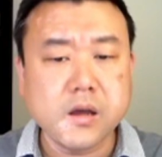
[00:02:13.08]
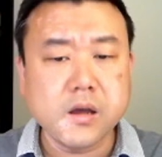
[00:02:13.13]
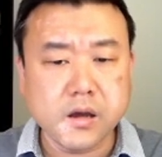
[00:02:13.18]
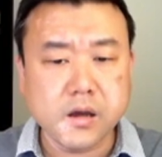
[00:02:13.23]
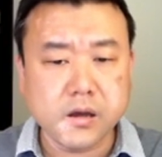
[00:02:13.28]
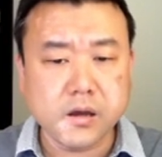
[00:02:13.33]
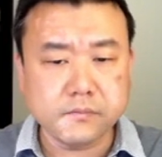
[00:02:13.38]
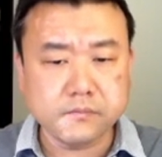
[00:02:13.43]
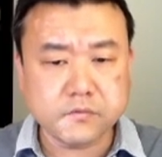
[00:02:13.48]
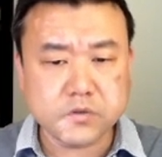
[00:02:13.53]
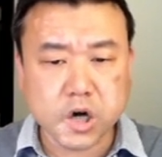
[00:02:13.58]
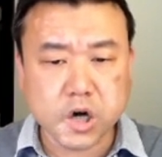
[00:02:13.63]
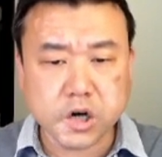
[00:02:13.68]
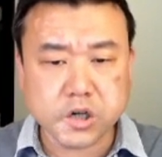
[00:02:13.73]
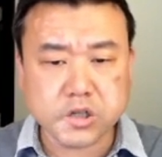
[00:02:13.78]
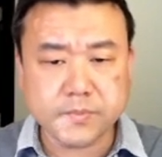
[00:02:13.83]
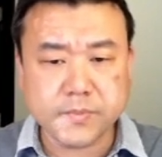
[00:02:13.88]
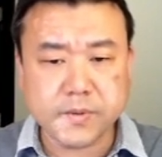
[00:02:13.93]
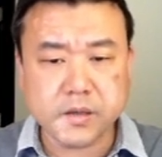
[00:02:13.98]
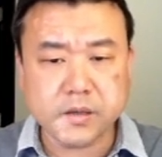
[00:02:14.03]
um,
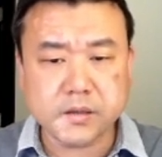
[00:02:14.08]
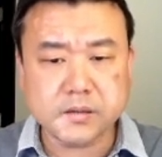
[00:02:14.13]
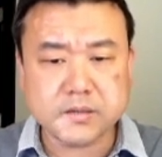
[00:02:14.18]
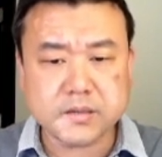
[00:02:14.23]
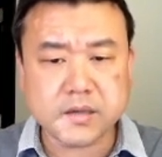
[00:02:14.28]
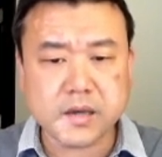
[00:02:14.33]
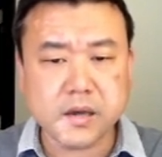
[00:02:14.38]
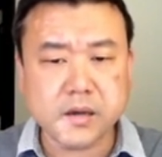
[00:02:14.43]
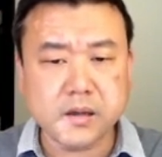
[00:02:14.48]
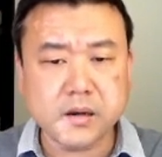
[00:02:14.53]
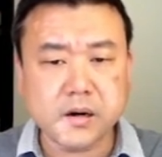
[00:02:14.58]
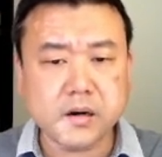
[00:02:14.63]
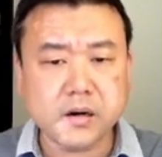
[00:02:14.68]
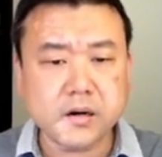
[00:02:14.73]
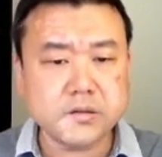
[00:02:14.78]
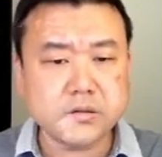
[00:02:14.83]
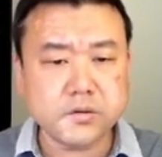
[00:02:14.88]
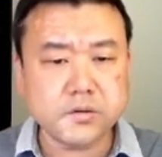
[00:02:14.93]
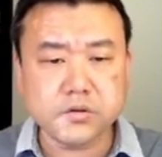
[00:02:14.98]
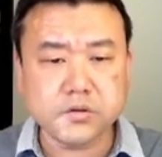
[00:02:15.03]
charge being
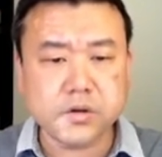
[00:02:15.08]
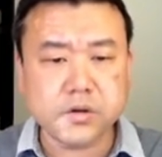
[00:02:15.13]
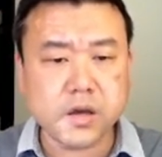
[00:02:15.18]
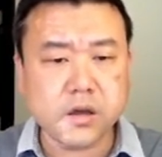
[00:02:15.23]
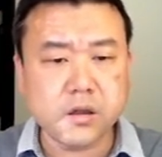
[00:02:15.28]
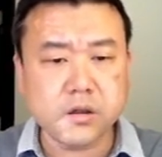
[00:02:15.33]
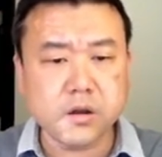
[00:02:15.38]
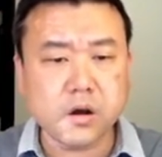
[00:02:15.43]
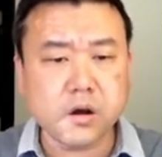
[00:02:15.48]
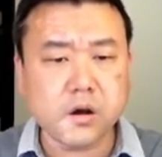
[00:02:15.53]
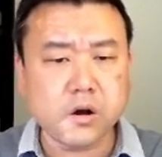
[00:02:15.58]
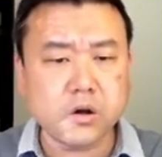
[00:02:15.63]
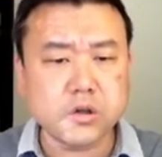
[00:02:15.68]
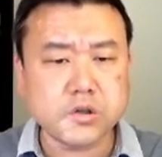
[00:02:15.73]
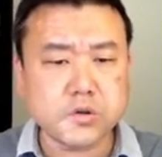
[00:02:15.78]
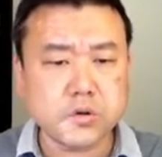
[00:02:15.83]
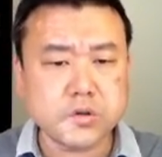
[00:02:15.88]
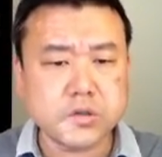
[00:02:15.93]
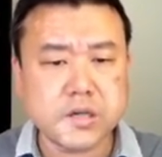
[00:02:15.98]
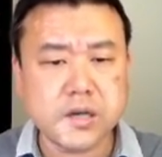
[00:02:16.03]
scalar, so you can
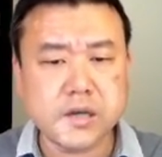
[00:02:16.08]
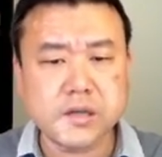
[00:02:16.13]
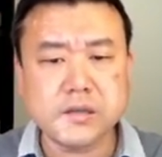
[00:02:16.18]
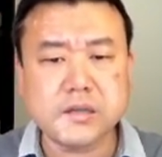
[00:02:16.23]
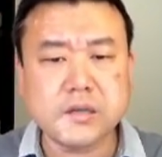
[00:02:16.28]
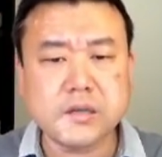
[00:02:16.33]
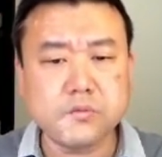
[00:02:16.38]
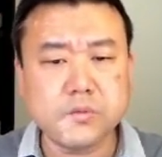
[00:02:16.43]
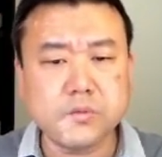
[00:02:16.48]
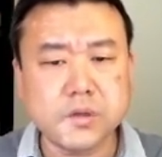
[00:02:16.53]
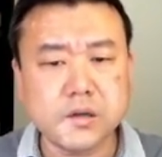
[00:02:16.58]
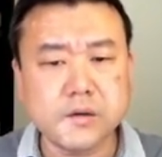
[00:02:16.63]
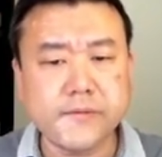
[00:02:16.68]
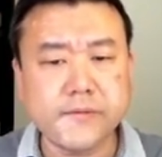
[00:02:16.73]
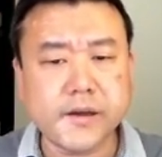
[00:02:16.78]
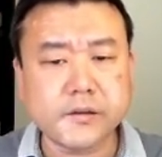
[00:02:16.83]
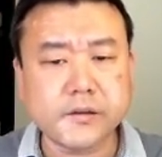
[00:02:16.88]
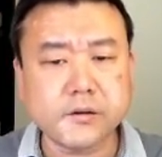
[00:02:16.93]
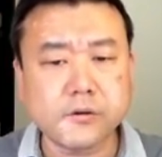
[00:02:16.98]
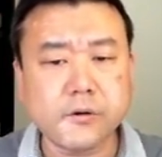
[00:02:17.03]
associate D with the
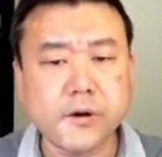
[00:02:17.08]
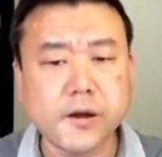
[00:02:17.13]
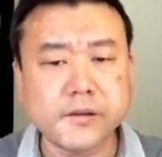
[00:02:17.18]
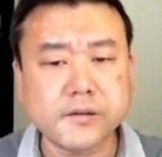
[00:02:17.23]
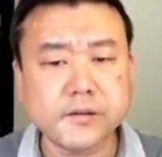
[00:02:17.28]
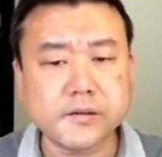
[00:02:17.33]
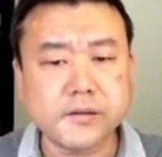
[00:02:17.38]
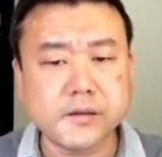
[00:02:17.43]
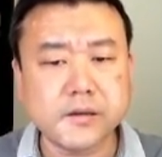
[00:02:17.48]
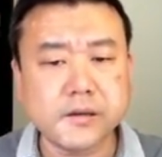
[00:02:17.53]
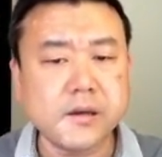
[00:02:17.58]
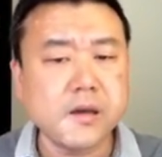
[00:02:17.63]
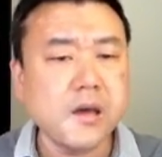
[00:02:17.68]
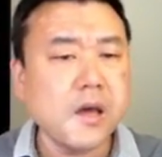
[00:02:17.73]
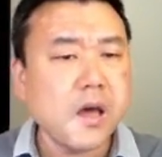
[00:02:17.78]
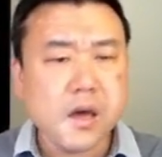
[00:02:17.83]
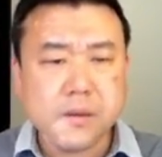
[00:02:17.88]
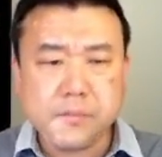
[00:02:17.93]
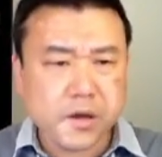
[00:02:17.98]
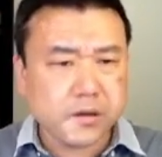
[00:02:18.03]
vector quantity.
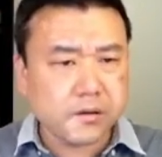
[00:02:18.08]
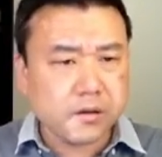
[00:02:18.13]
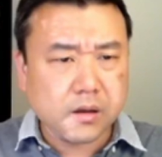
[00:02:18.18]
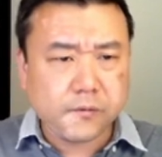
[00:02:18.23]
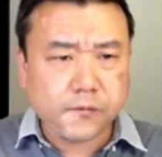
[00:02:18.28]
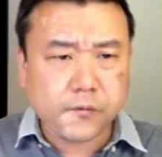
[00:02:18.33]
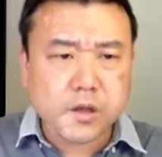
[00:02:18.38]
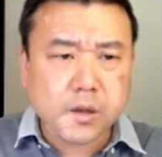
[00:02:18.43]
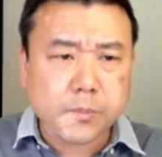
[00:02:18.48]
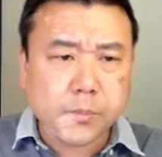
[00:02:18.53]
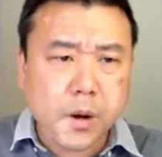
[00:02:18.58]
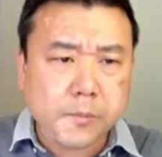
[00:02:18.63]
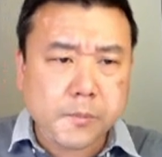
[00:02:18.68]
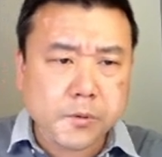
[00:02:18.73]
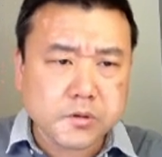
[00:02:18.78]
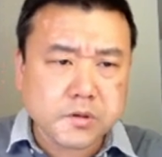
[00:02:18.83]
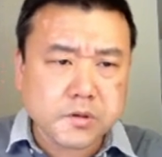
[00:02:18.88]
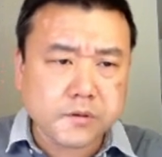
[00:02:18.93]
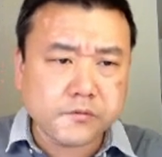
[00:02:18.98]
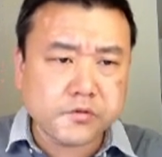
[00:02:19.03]
But uh, for the
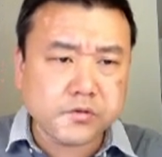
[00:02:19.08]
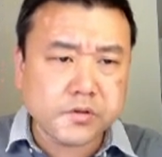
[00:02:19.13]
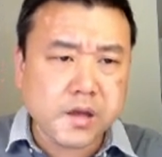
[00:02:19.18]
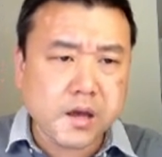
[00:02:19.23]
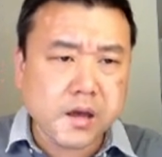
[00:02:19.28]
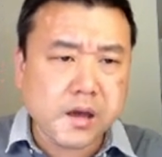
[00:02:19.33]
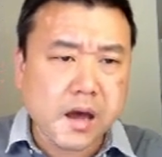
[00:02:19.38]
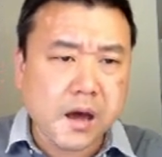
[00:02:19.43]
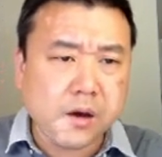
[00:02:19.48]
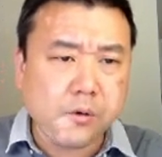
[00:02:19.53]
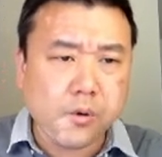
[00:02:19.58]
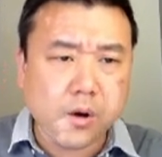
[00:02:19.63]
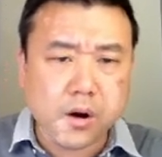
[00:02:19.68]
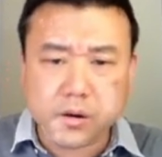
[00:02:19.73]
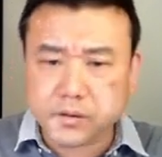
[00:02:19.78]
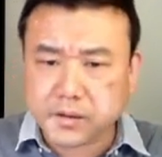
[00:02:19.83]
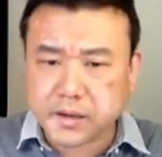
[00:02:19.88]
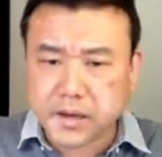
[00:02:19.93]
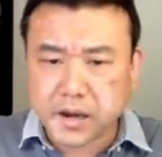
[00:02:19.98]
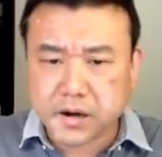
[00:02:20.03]
purpose of today, I
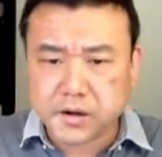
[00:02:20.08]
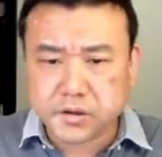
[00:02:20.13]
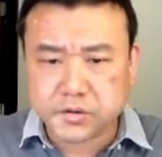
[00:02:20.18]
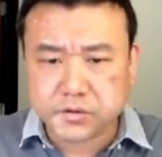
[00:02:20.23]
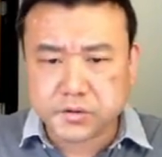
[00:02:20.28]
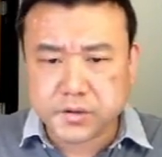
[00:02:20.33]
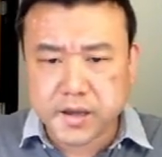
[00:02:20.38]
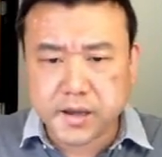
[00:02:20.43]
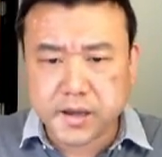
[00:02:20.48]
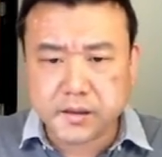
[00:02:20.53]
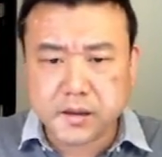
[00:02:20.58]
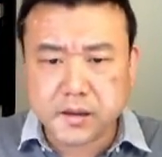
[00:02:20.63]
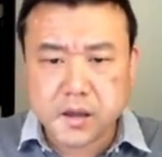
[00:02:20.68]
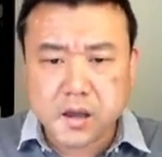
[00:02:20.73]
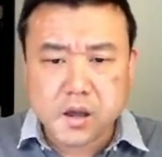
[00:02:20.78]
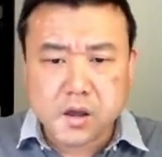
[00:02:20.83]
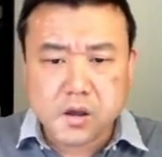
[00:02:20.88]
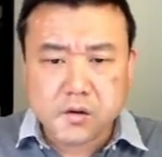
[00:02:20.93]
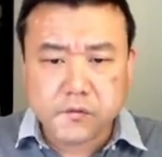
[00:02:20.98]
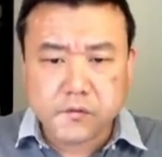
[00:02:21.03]
won't get into that
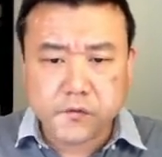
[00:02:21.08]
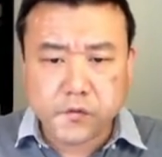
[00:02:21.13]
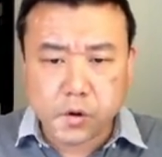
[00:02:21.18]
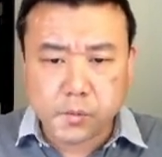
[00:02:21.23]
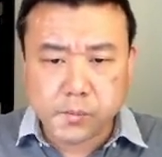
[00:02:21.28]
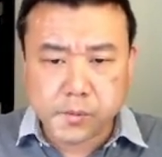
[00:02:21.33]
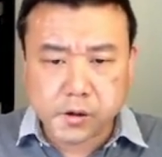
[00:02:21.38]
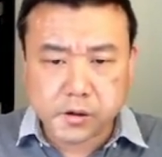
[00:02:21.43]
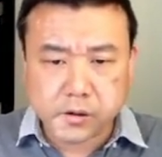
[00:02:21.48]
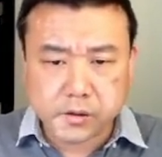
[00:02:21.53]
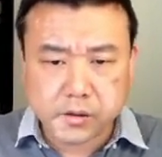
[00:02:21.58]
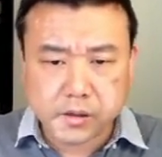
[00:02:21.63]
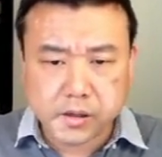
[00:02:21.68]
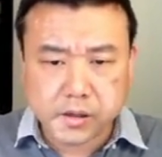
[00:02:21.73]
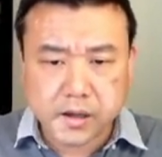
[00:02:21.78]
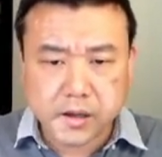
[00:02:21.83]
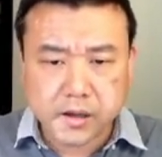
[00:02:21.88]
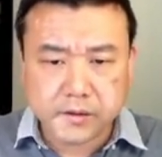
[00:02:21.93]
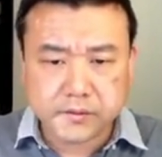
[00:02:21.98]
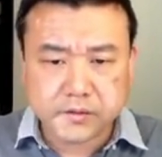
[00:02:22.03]
formal
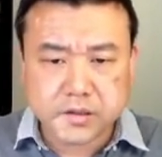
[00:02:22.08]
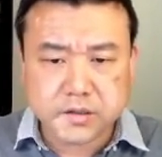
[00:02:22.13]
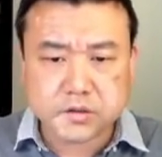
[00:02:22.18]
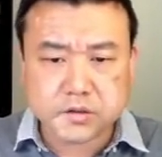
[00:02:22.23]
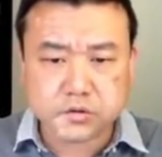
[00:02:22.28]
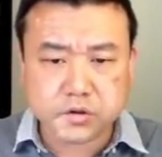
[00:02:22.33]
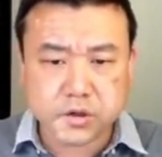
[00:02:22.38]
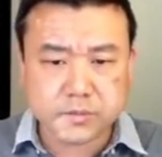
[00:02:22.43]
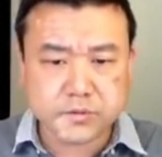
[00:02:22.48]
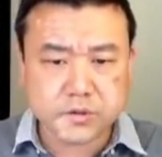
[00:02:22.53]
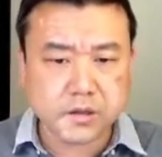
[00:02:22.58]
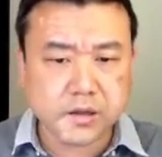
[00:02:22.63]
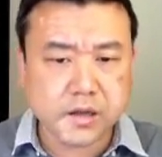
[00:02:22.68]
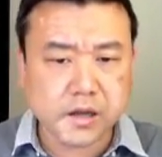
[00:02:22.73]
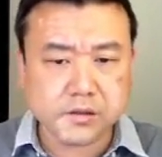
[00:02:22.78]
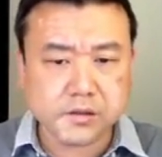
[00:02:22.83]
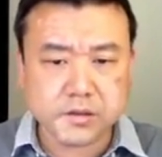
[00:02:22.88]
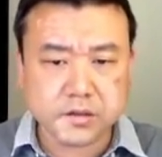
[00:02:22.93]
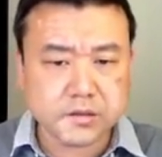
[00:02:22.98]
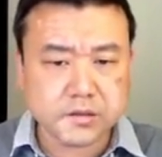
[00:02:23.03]
uh, description.
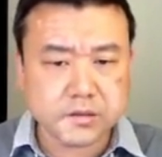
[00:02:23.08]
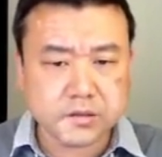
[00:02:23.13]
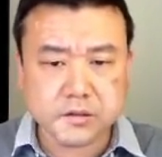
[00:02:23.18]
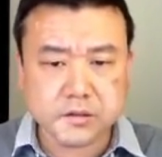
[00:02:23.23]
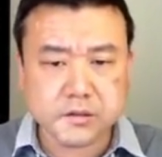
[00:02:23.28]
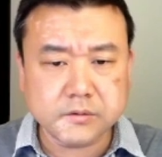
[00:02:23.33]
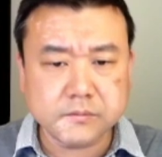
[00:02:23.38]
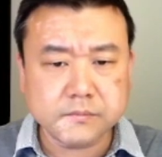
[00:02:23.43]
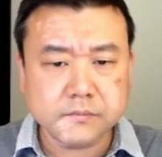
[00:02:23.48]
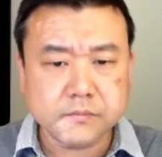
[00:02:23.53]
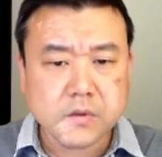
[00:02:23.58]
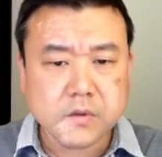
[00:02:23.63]
I'll just, uh,